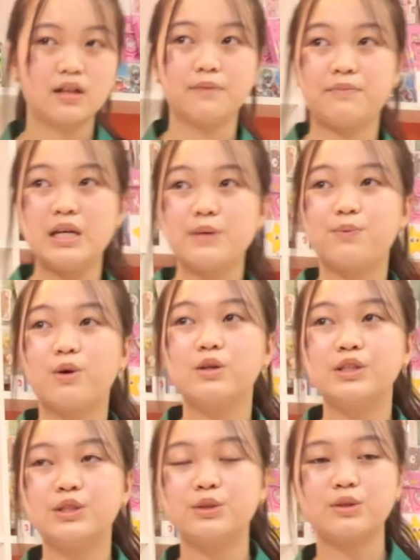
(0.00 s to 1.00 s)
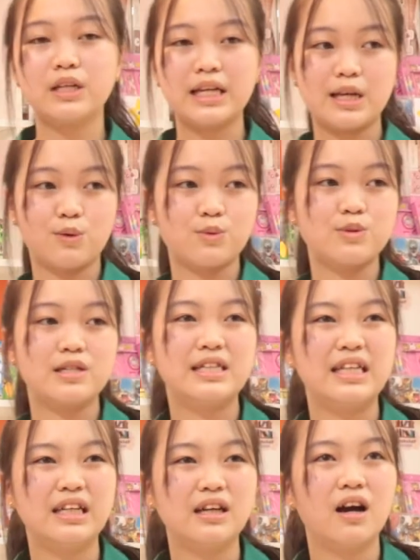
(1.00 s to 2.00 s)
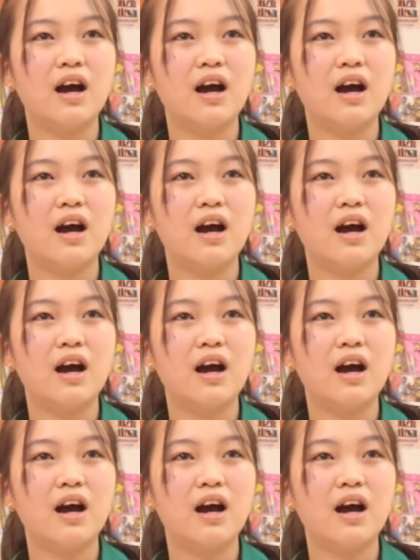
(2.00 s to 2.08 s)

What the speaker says: people should use the